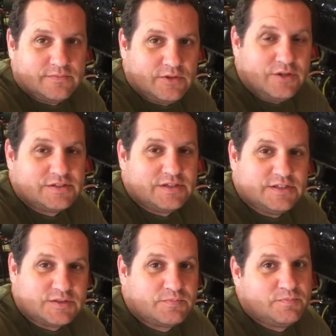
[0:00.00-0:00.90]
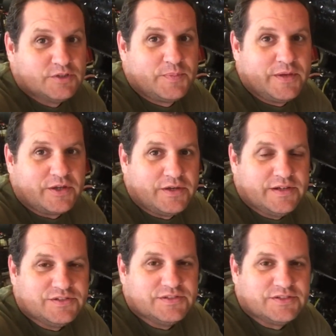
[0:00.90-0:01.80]
it looks it's supposed to be a good
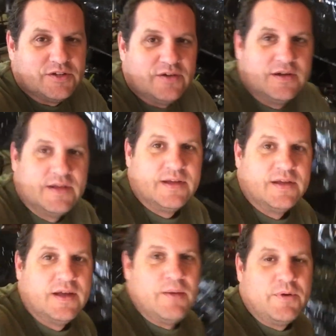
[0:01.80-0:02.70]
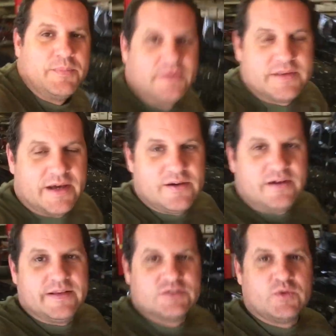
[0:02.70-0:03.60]
engine. So I'm gonna put that
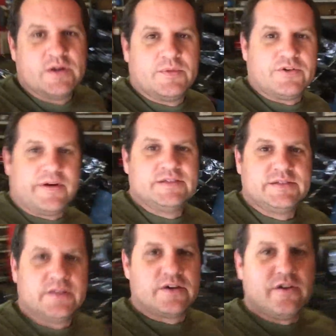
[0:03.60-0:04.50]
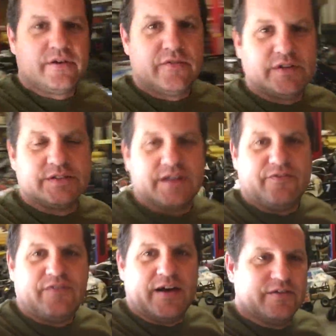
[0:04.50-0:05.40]
on. That's what I'm gonna race. The other card over here's got a
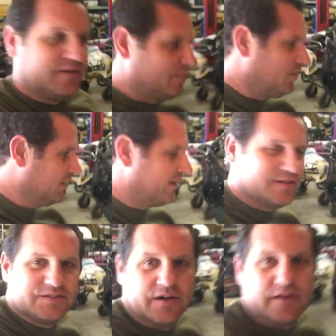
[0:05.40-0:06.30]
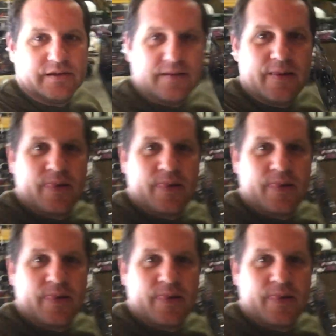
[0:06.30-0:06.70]
500 Polaris on it.